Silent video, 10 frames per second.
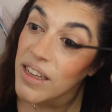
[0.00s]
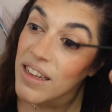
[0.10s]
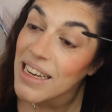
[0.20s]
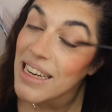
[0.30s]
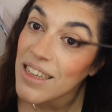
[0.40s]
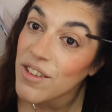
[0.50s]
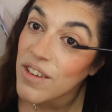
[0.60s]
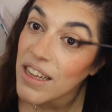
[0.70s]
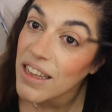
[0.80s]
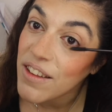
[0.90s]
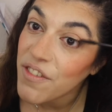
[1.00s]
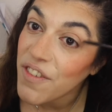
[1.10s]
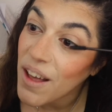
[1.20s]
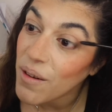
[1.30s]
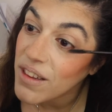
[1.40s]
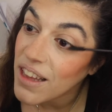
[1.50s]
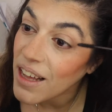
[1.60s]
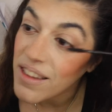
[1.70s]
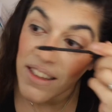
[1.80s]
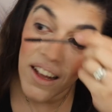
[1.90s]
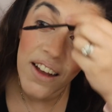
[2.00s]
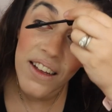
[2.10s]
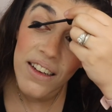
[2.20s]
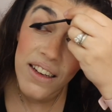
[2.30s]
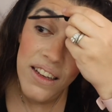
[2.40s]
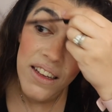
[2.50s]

it's literally failed that side.